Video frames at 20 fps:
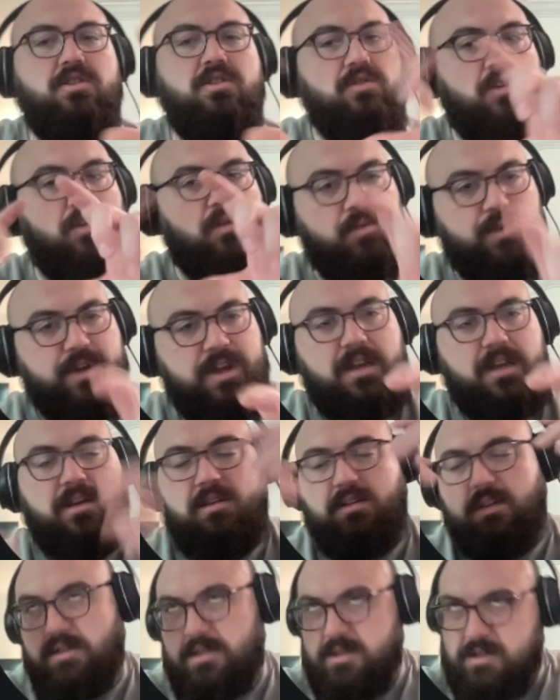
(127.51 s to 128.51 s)
you could read,
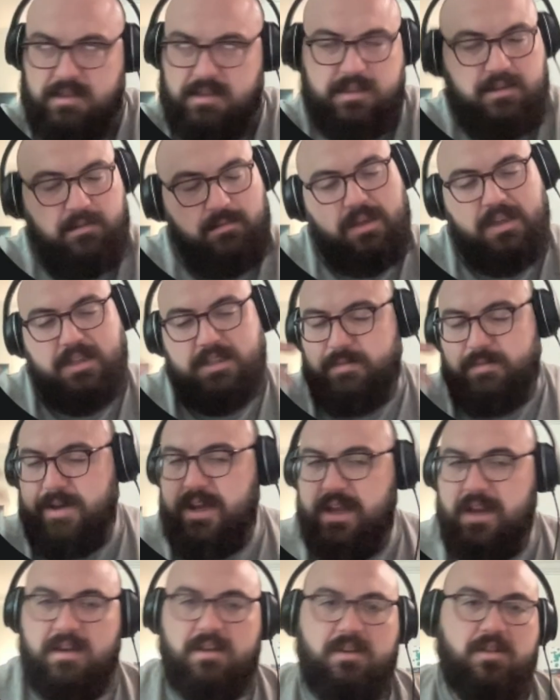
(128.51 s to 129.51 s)
you can just listen to me
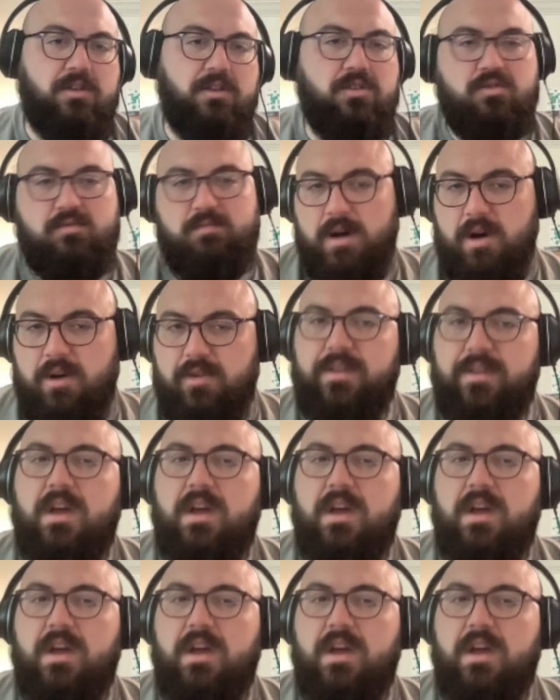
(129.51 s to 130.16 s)
explain, you could do both.